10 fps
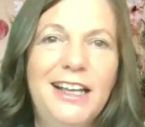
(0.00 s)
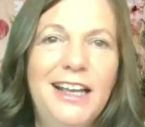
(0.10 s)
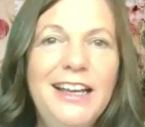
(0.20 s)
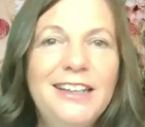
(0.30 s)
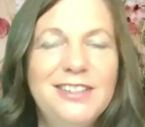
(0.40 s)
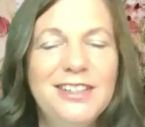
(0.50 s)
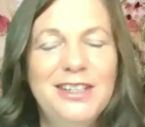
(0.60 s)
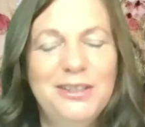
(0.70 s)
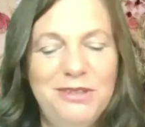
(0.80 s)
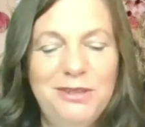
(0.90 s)
And
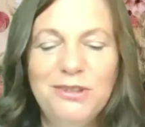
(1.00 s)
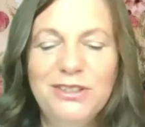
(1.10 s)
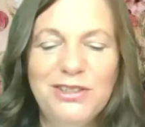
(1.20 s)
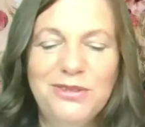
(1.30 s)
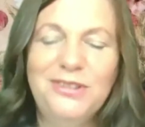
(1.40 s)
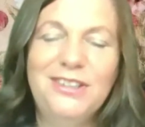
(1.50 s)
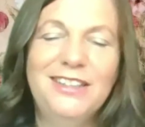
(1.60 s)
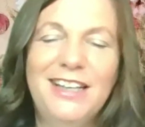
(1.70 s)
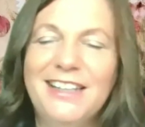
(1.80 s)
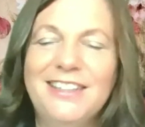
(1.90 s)
we want to
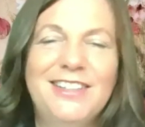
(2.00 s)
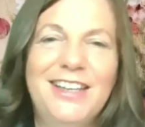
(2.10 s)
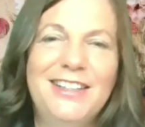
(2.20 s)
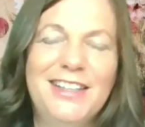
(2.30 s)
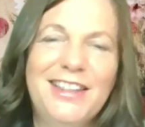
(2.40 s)
extend